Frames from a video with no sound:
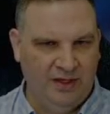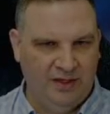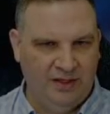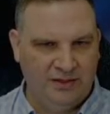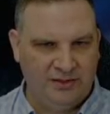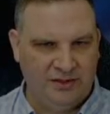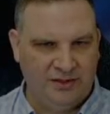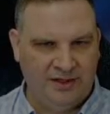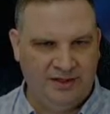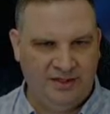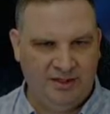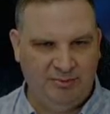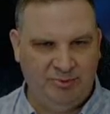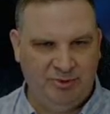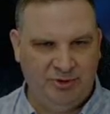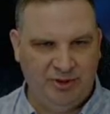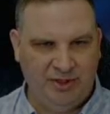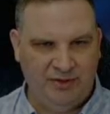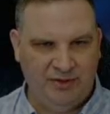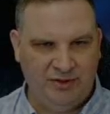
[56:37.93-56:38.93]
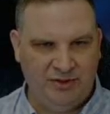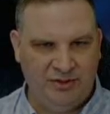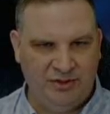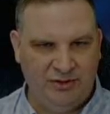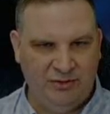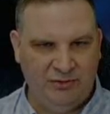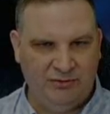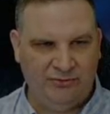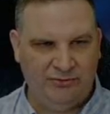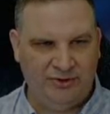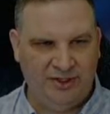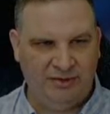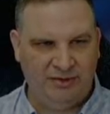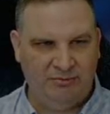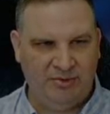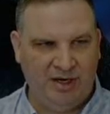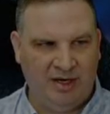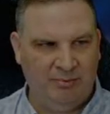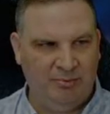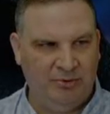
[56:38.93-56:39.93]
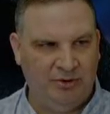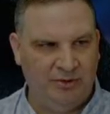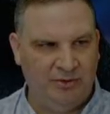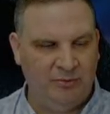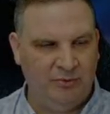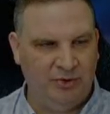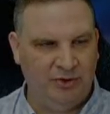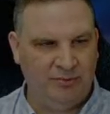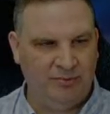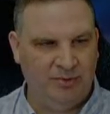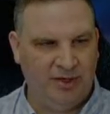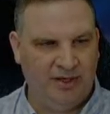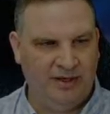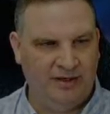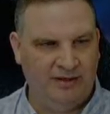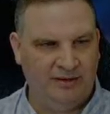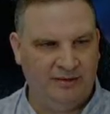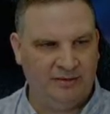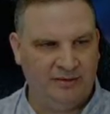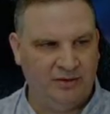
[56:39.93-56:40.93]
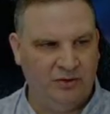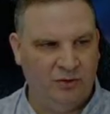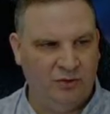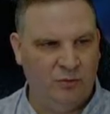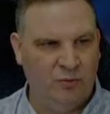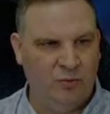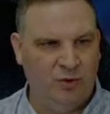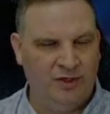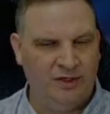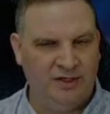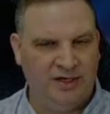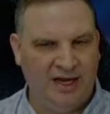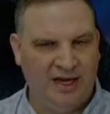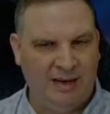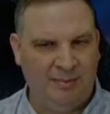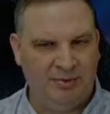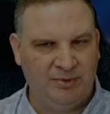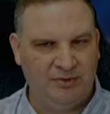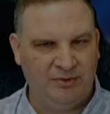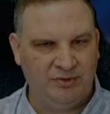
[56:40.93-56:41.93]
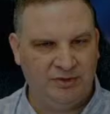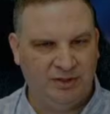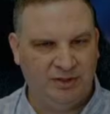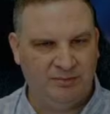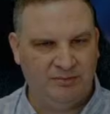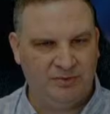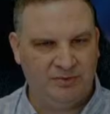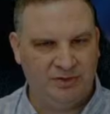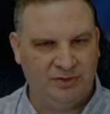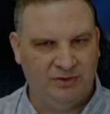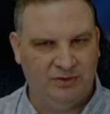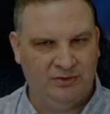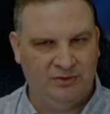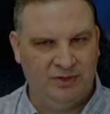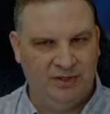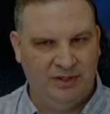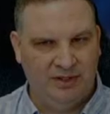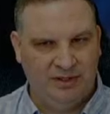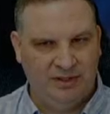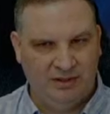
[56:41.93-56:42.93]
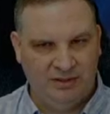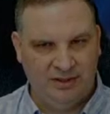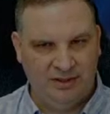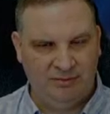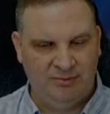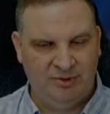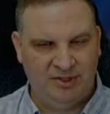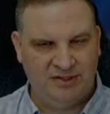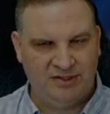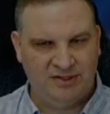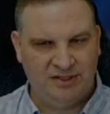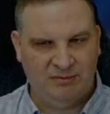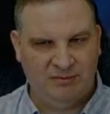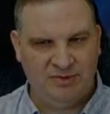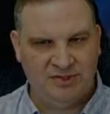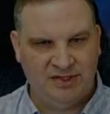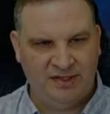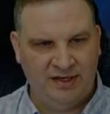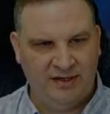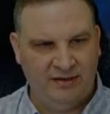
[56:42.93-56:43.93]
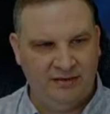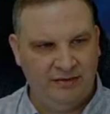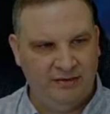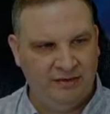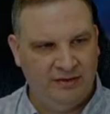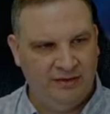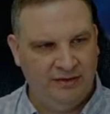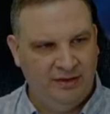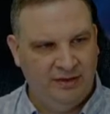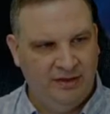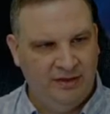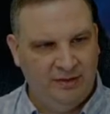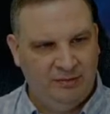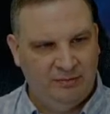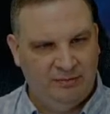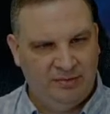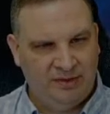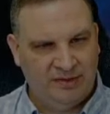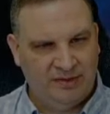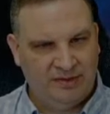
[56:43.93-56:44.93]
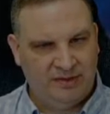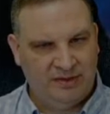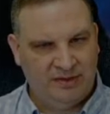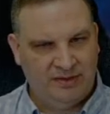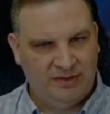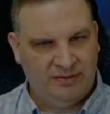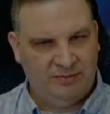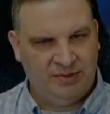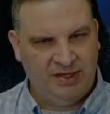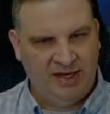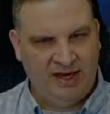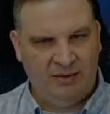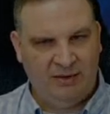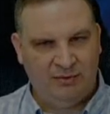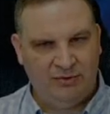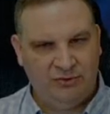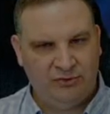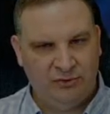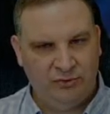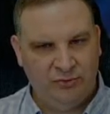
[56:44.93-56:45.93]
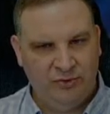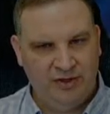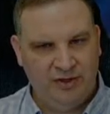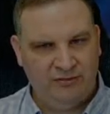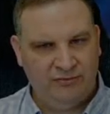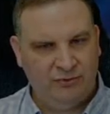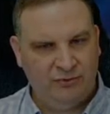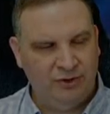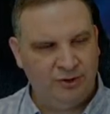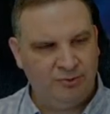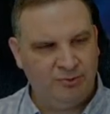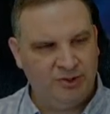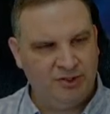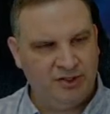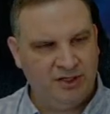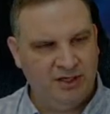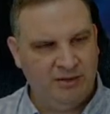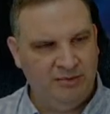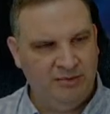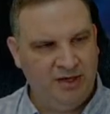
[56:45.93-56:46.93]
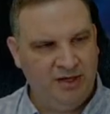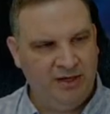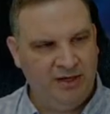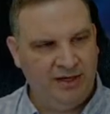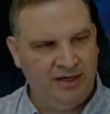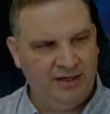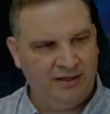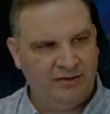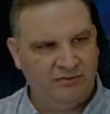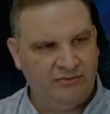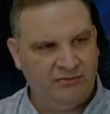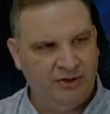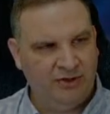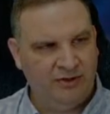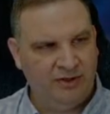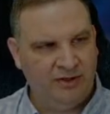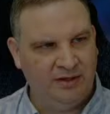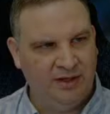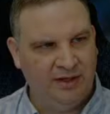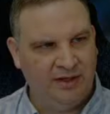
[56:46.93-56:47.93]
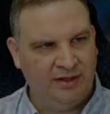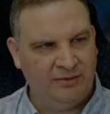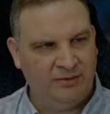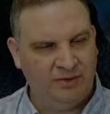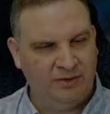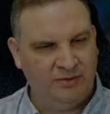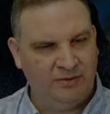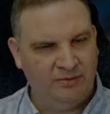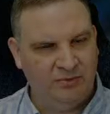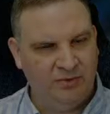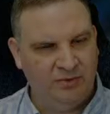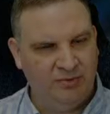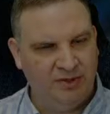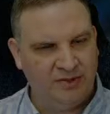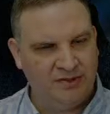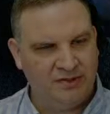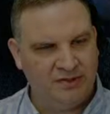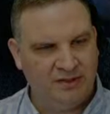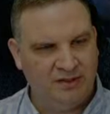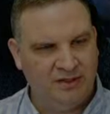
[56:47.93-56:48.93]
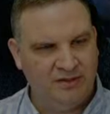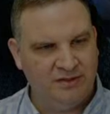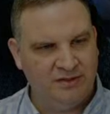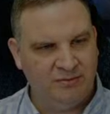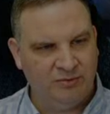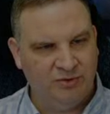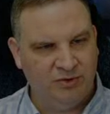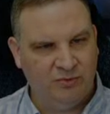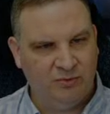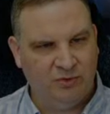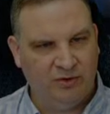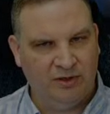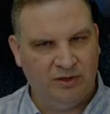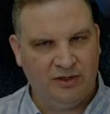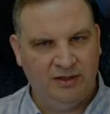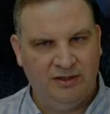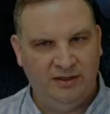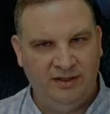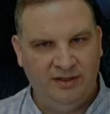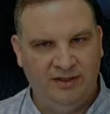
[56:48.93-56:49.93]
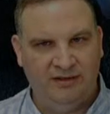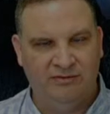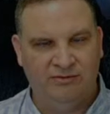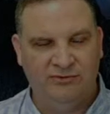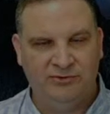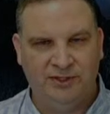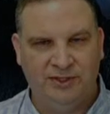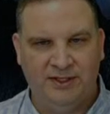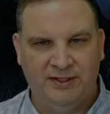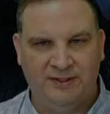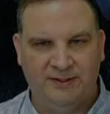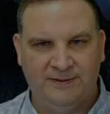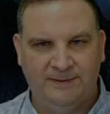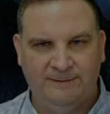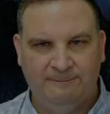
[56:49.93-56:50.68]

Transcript: So I did put in the Geo fleet, but I put them with my Home One capital ship, so a little bit substandard. But uh, but yeah, with two reinforcements coming in, I get the feeling like we we must have done some good work in fleet.